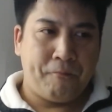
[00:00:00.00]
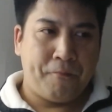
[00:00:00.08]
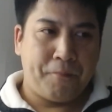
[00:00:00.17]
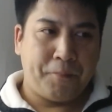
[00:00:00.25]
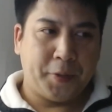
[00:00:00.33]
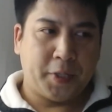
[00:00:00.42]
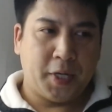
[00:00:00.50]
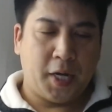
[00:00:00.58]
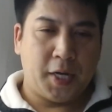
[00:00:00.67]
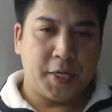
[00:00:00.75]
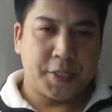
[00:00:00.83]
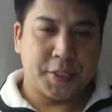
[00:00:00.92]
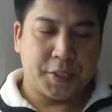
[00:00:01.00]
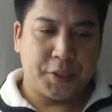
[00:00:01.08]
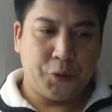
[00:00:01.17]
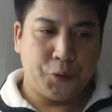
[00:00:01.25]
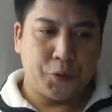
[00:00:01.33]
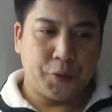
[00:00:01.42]
because
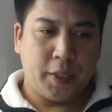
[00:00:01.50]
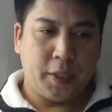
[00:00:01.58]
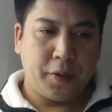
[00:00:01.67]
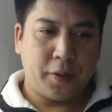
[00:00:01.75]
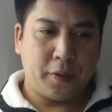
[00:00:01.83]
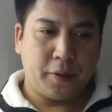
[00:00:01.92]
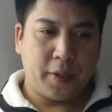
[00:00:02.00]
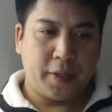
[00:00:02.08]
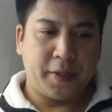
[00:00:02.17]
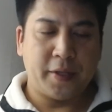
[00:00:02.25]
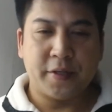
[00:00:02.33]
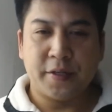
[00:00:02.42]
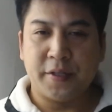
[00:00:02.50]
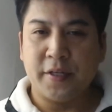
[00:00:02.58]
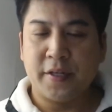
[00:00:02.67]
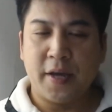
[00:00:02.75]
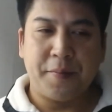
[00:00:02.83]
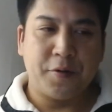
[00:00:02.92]
usually, and
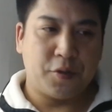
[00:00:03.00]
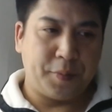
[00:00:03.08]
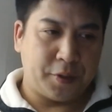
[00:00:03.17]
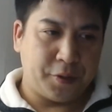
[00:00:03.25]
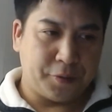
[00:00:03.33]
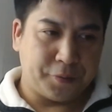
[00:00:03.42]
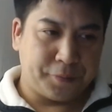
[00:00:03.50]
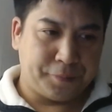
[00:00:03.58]
this happened to me too.